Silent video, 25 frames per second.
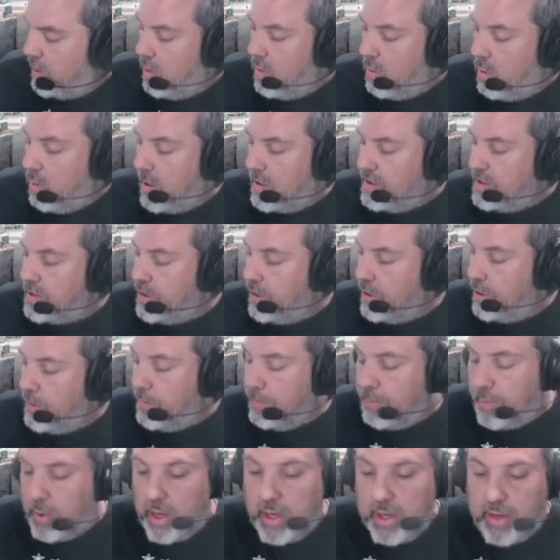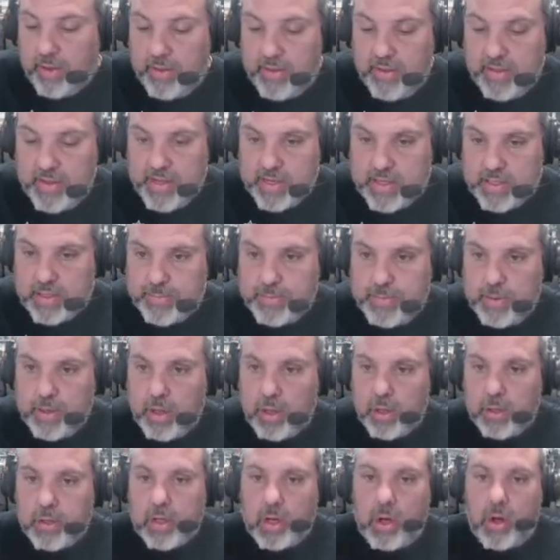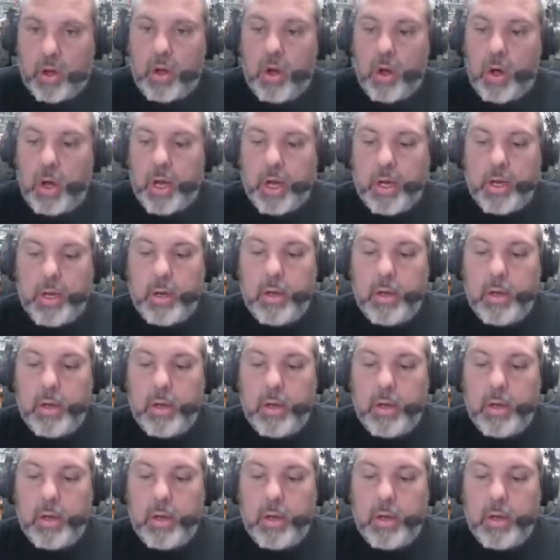once you put this build on,